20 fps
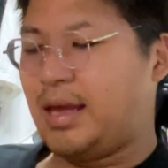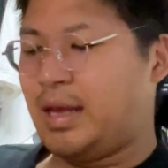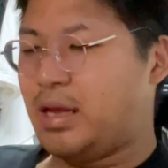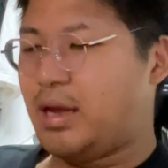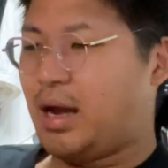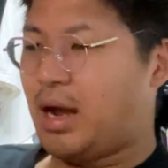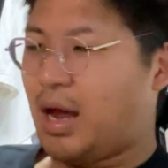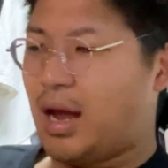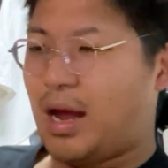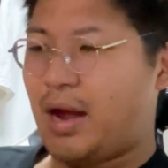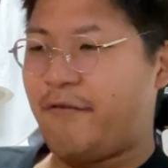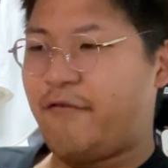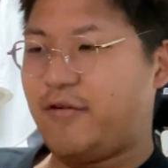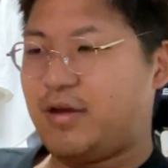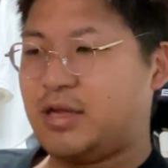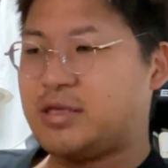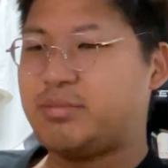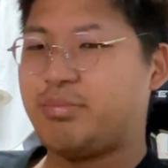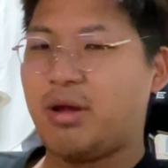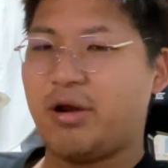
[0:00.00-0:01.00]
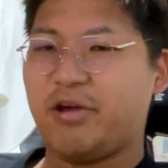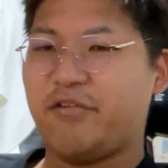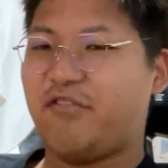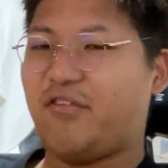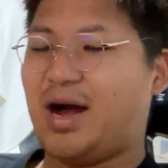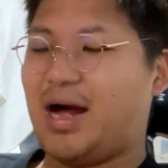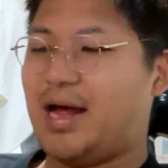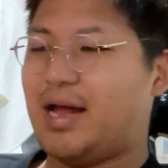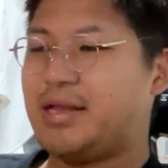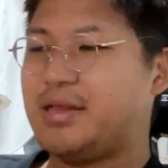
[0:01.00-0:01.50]
uh, it's very
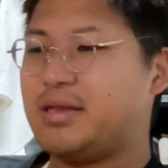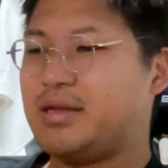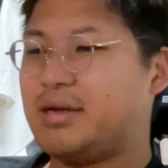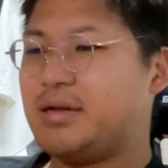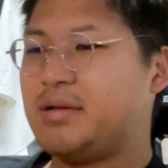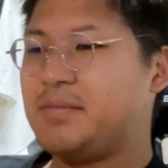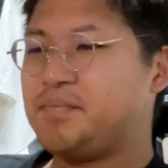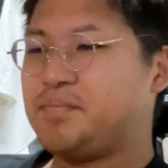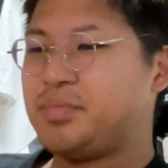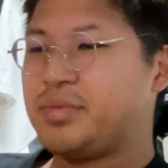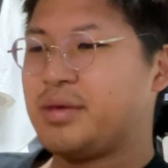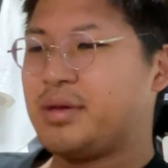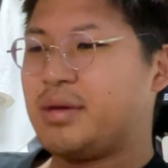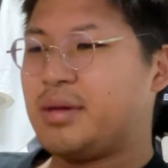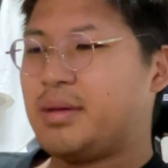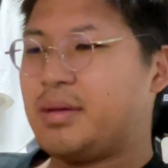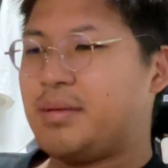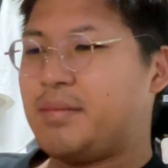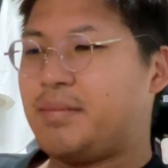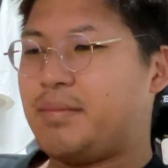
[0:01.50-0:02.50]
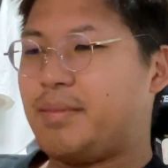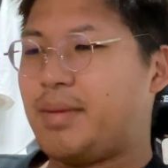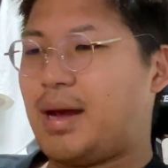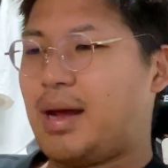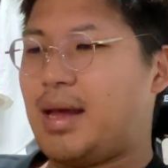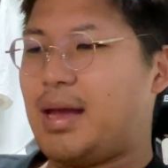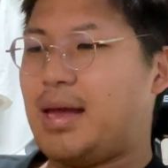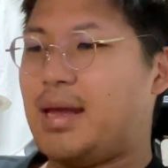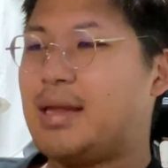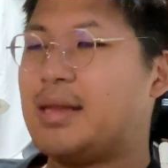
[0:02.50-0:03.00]
fun,
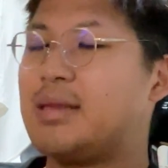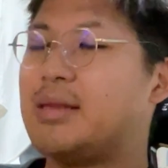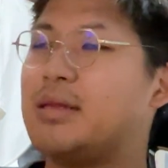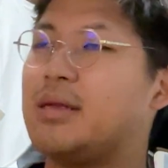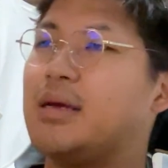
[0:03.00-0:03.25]
and